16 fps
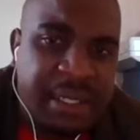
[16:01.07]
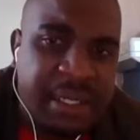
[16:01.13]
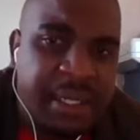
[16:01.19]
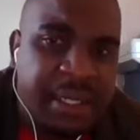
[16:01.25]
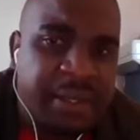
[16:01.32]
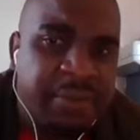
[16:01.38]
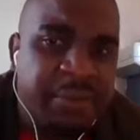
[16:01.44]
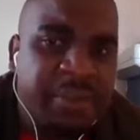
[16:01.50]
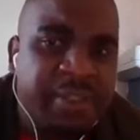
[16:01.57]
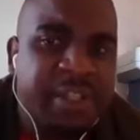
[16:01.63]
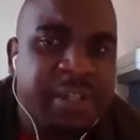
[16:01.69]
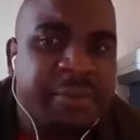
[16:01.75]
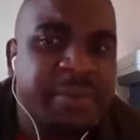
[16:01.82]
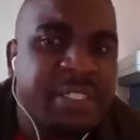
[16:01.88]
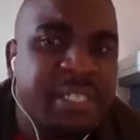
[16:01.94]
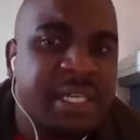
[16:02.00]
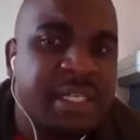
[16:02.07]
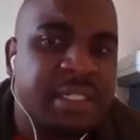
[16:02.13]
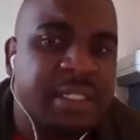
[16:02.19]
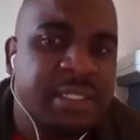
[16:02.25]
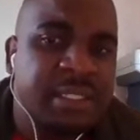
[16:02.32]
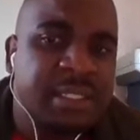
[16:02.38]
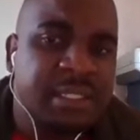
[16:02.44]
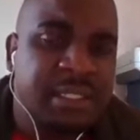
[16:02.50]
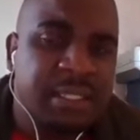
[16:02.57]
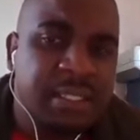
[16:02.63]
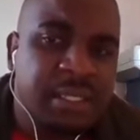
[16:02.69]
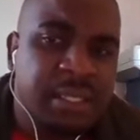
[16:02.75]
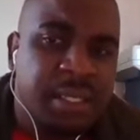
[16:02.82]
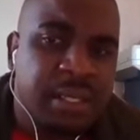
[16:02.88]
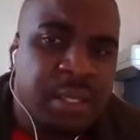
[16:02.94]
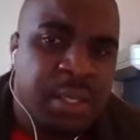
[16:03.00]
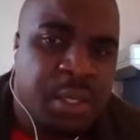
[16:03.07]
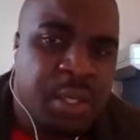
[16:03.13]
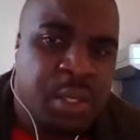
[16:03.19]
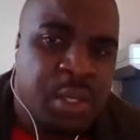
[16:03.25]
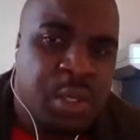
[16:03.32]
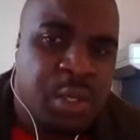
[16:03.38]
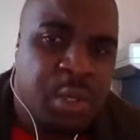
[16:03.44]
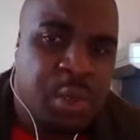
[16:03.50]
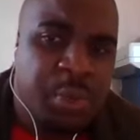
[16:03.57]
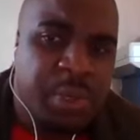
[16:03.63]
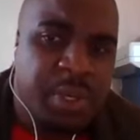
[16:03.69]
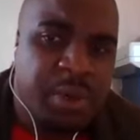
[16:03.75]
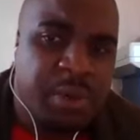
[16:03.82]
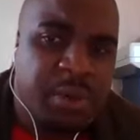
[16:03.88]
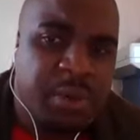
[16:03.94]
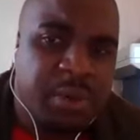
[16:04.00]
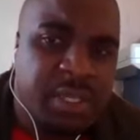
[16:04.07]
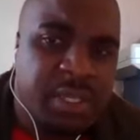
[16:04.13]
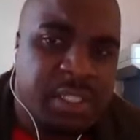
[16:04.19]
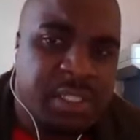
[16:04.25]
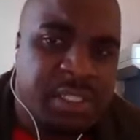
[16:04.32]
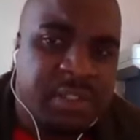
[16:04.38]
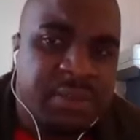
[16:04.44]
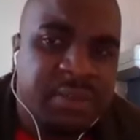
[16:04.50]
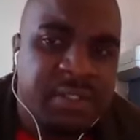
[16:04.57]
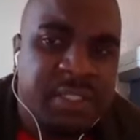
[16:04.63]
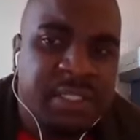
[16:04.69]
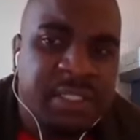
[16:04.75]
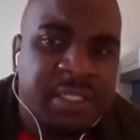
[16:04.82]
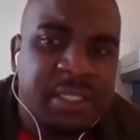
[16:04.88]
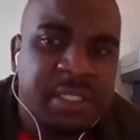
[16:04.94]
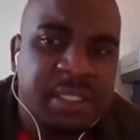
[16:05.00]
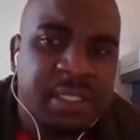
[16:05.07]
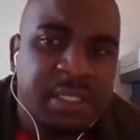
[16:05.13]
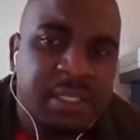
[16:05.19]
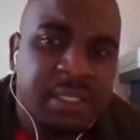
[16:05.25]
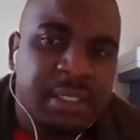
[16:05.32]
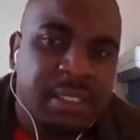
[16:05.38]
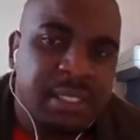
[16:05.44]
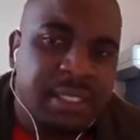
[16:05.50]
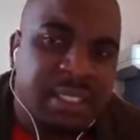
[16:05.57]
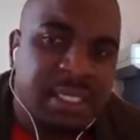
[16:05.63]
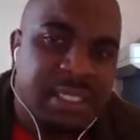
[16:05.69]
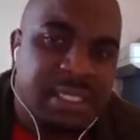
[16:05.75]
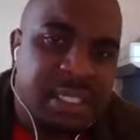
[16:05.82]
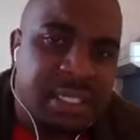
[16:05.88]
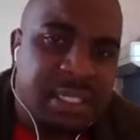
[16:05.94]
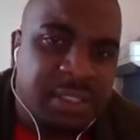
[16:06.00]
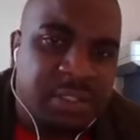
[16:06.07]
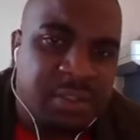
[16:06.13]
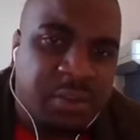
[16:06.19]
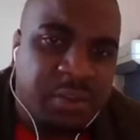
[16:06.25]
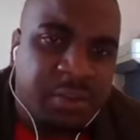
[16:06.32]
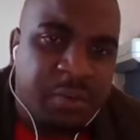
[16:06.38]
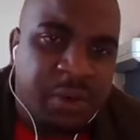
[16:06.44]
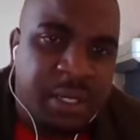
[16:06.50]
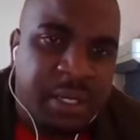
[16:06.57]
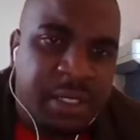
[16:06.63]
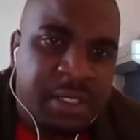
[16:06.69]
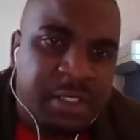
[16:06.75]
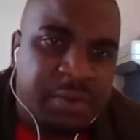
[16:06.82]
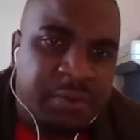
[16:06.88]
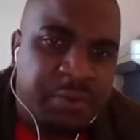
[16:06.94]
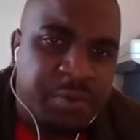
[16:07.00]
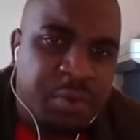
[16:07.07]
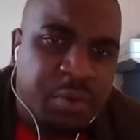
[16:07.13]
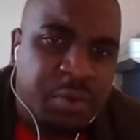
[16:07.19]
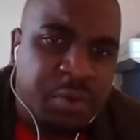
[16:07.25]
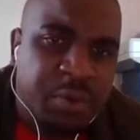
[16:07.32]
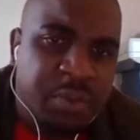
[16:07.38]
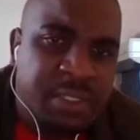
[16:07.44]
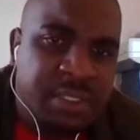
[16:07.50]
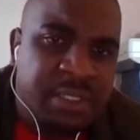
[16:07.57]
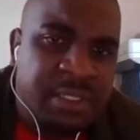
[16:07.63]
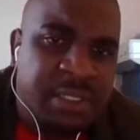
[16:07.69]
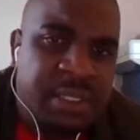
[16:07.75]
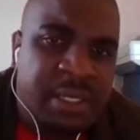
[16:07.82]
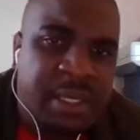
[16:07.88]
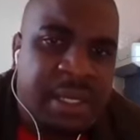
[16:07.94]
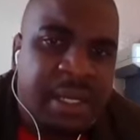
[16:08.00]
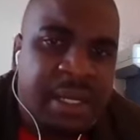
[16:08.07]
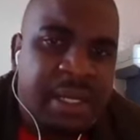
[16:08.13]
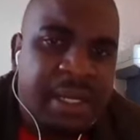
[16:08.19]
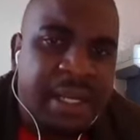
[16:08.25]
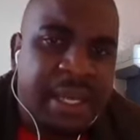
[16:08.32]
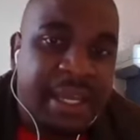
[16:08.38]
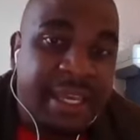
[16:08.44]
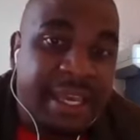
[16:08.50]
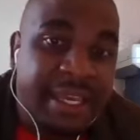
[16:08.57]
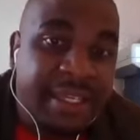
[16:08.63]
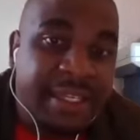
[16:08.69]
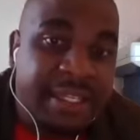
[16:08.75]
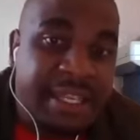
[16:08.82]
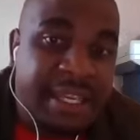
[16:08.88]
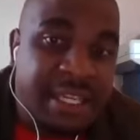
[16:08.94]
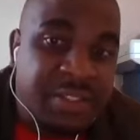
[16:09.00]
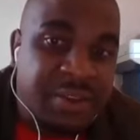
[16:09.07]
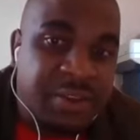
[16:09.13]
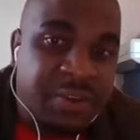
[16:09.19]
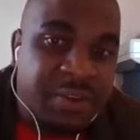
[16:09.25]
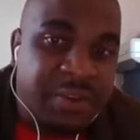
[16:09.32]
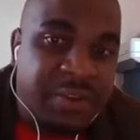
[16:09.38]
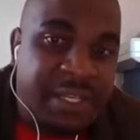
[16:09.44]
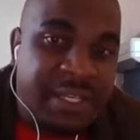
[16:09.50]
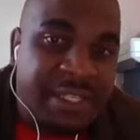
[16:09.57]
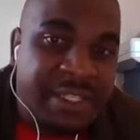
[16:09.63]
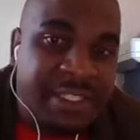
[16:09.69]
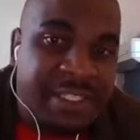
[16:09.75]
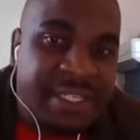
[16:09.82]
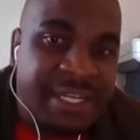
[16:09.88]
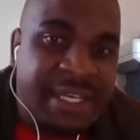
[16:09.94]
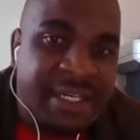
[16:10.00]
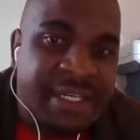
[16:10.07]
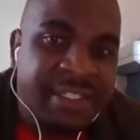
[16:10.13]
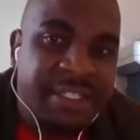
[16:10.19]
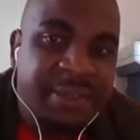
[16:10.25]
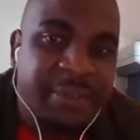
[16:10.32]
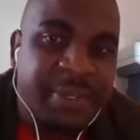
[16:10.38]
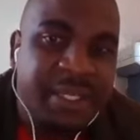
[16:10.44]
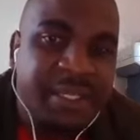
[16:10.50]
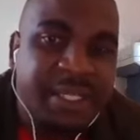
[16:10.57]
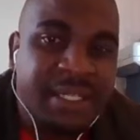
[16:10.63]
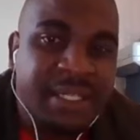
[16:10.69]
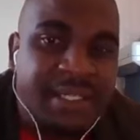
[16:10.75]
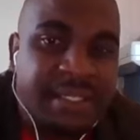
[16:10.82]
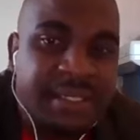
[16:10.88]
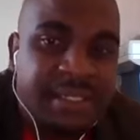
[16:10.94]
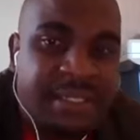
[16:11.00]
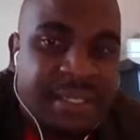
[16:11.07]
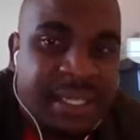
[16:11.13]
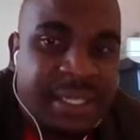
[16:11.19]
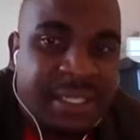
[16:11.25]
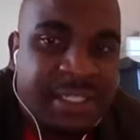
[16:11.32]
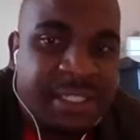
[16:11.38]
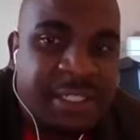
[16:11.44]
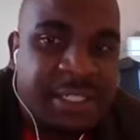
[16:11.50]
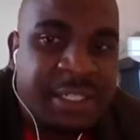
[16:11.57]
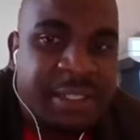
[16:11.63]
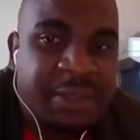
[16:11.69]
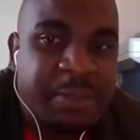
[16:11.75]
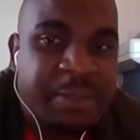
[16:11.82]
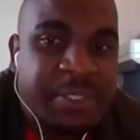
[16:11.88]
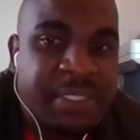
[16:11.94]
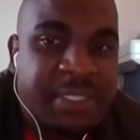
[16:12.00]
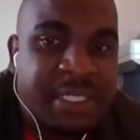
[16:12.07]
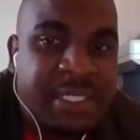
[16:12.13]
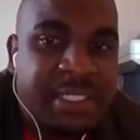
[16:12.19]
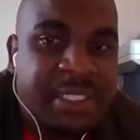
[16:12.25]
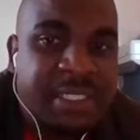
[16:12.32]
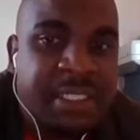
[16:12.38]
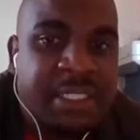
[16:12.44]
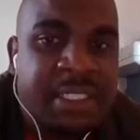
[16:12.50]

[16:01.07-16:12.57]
and with limited human connectivity, interchange of world views, like ideas of interdependence that represent